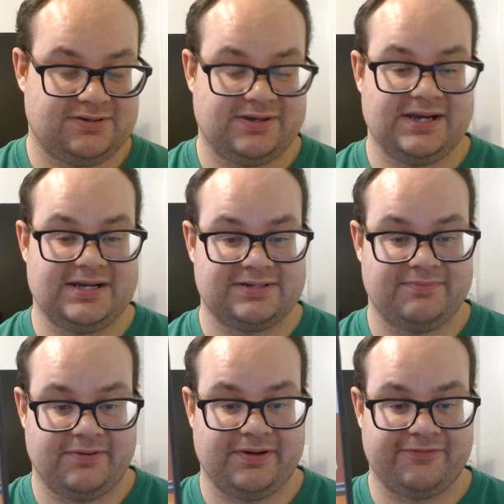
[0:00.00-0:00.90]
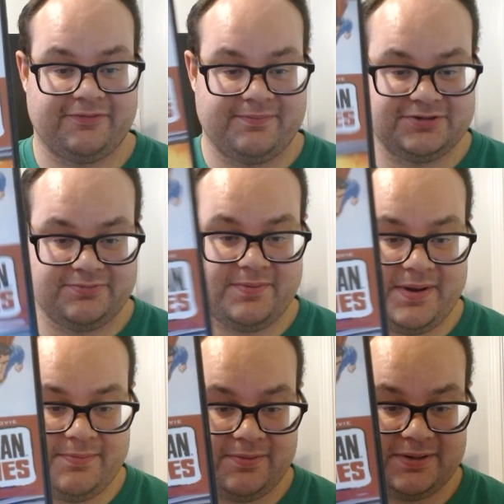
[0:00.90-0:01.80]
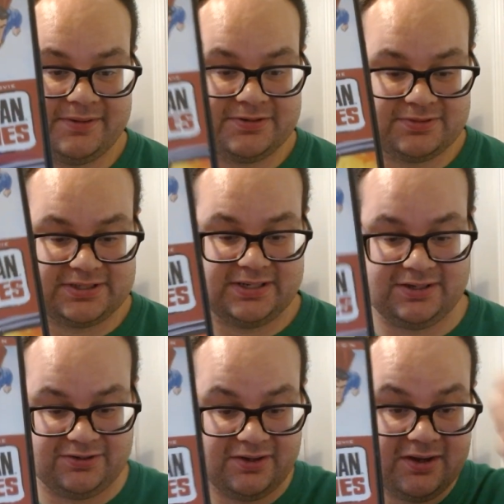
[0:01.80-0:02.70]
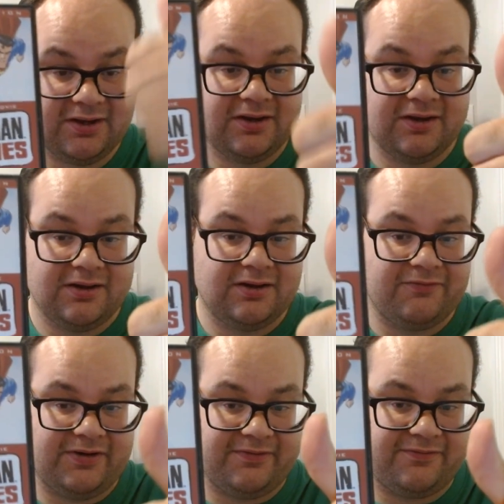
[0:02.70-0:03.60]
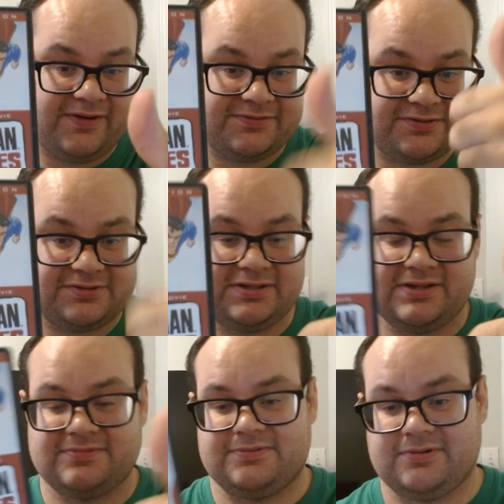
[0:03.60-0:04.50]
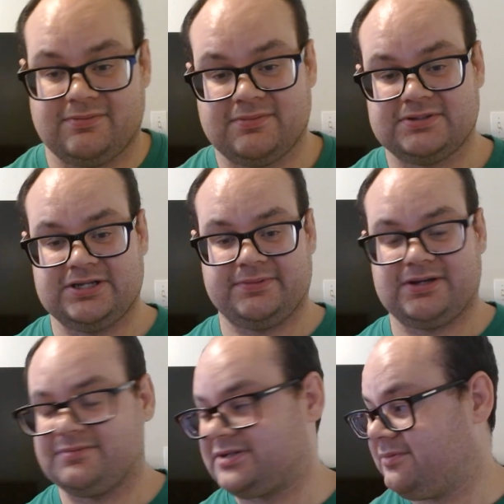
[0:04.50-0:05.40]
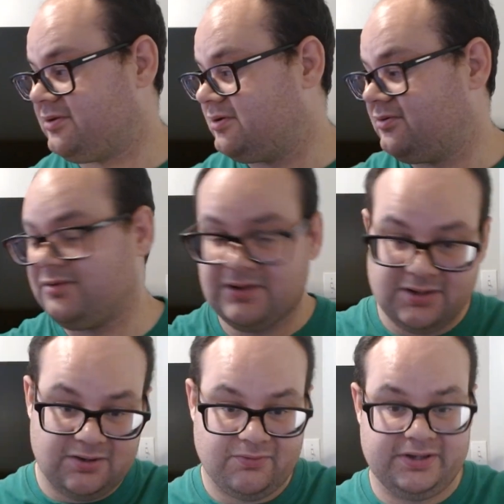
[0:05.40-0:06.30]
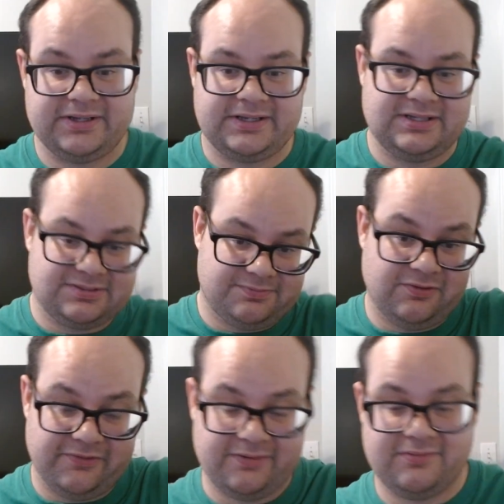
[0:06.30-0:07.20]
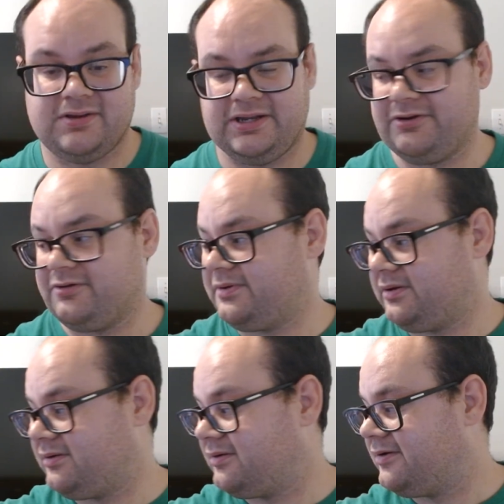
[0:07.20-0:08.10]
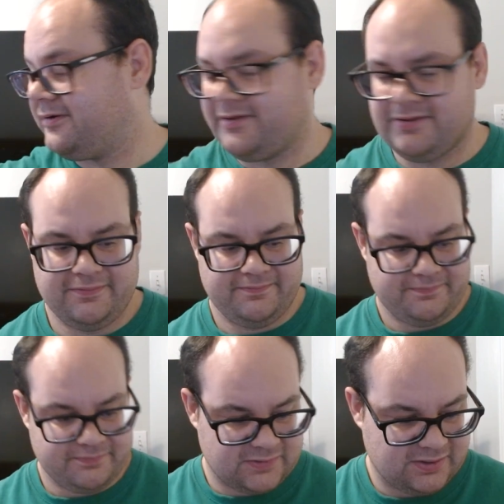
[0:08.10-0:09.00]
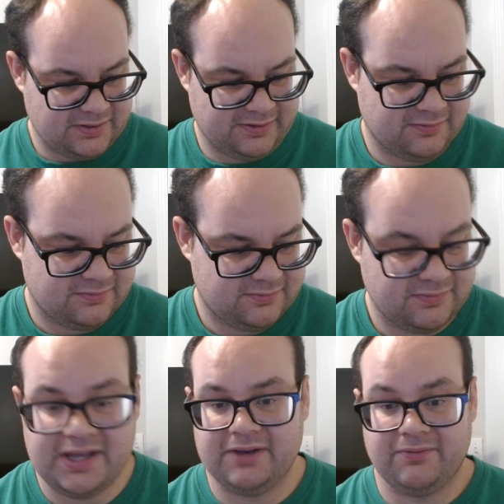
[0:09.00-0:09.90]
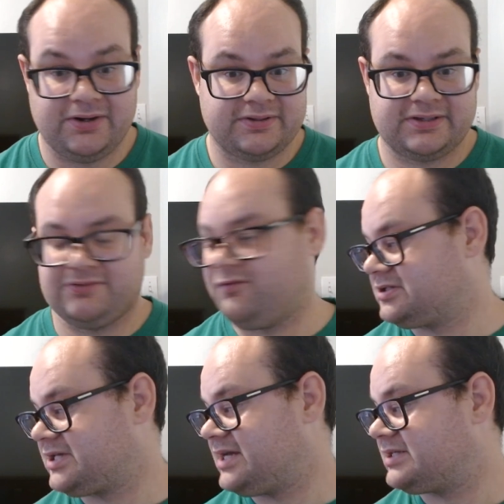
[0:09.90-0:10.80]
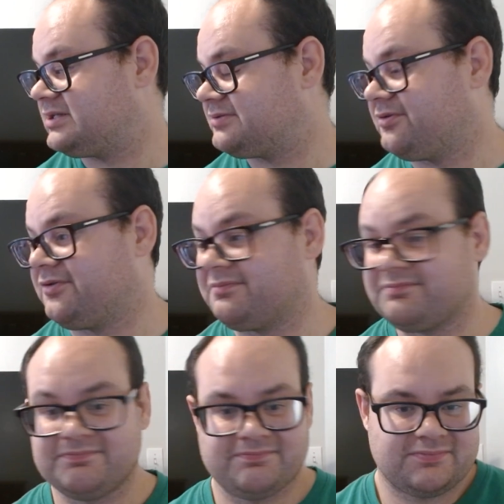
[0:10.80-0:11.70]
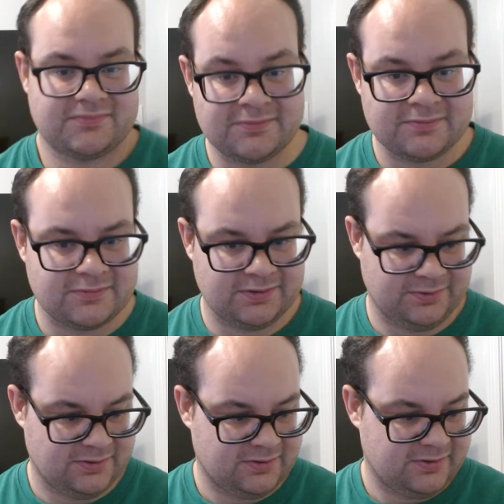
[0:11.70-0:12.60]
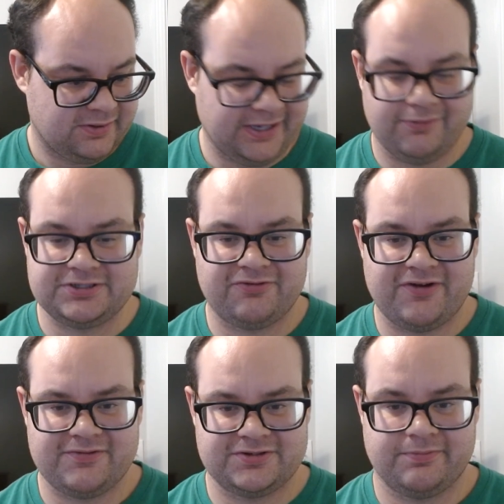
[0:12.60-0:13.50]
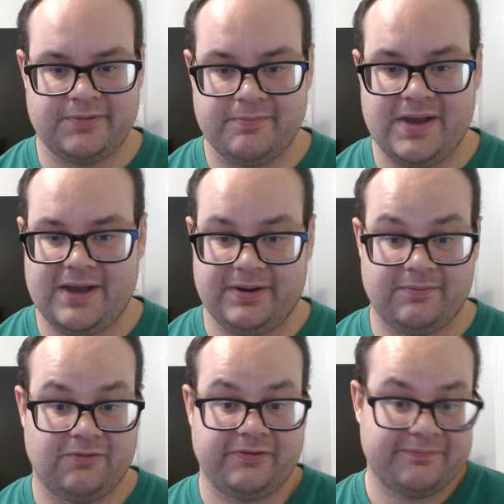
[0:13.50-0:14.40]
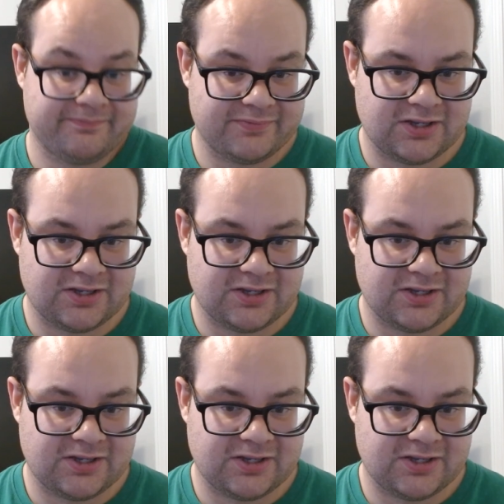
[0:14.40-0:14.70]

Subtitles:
So guys, my rating for Superman Batman Public Enemies once again is 5 out of 5 stars and a thumbs up. So tell me in the comments down below, what do you think of this movie in your opinion? Yeah. And what do you think of the voice cast in this movie? Yeah. And what's your favorite Superman Batman movie?